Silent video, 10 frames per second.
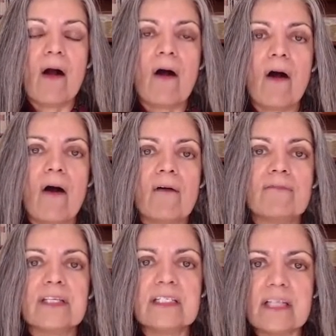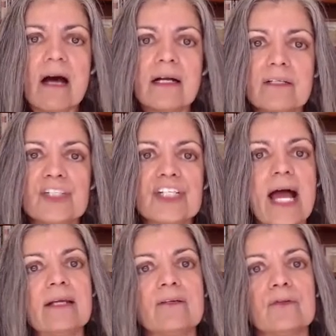of the darker
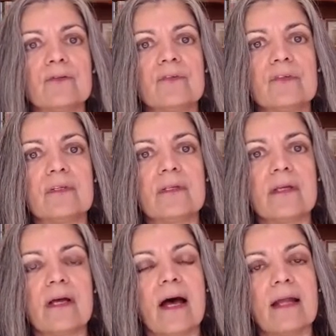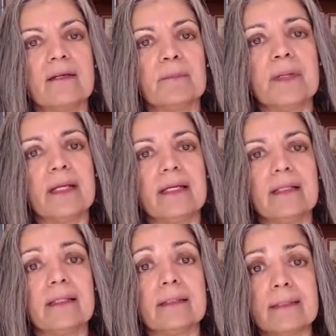shadows
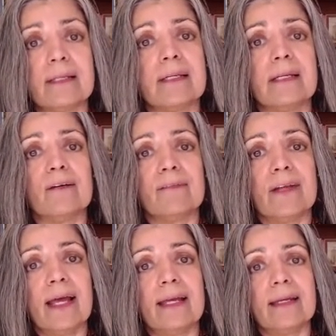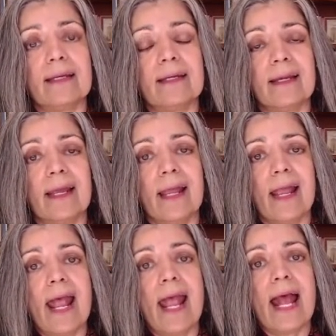underpinning the city of light.
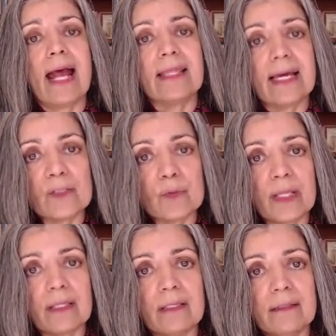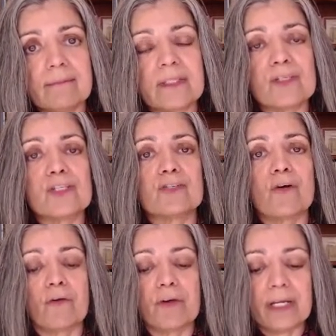And that's when the
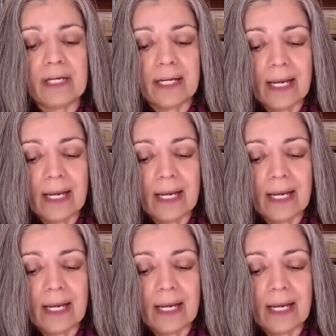story